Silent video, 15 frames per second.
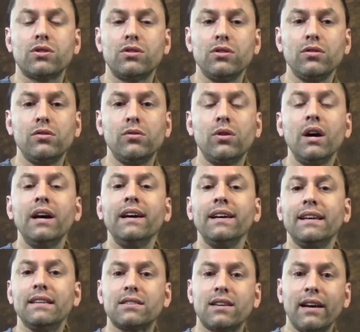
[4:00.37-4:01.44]
to do
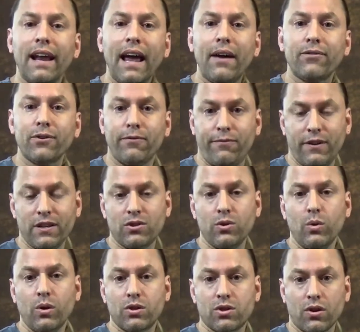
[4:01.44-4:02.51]
is going to have to fit
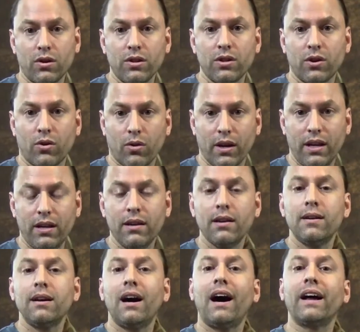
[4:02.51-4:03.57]
to a certain degree
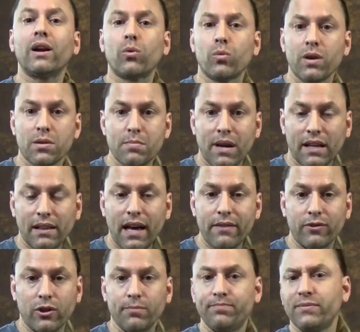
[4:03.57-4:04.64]
on a rhythmic
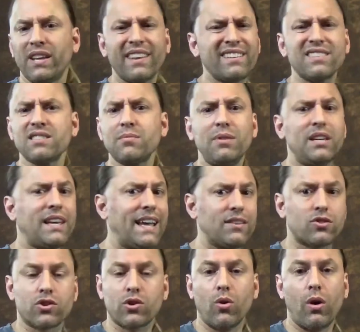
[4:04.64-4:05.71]
level. Now, that doesn't mean you can't
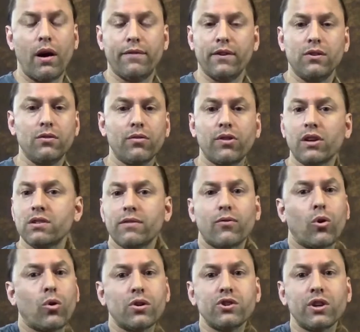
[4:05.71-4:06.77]
just go off and do things. Of
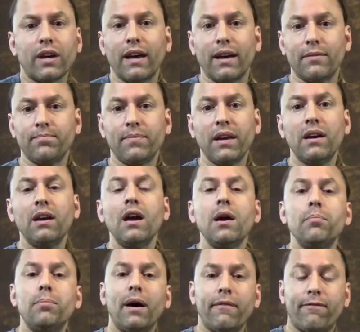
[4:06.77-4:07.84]
course you can.
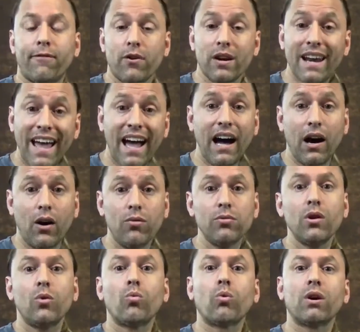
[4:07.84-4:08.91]
But for now,
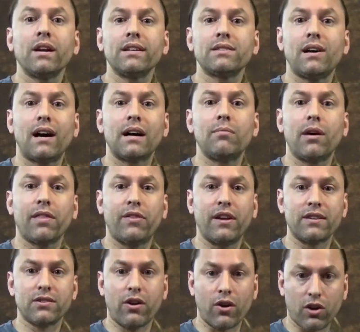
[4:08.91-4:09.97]
we're going to talk about
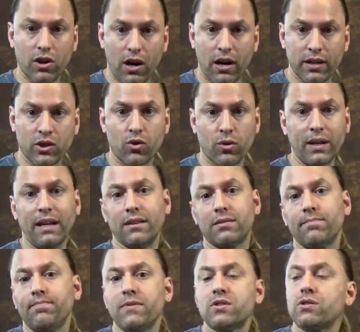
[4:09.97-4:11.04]
things that are concrete.
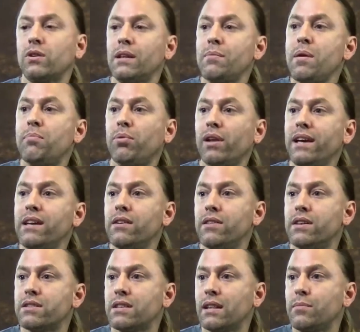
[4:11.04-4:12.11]
So let me play you
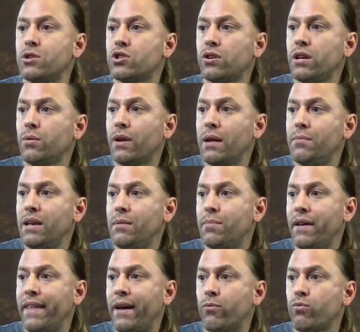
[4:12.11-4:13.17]
this, and let me show you what I mean
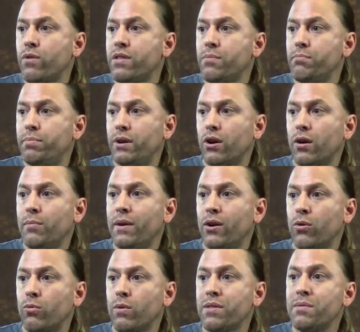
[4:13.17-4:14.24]
by that rhythm pyramid
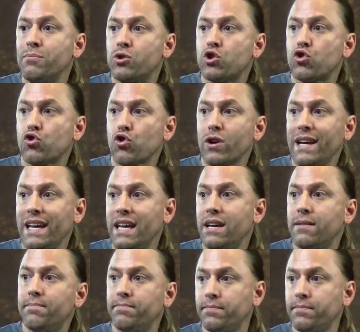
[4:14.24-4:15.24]
or rhythm tree.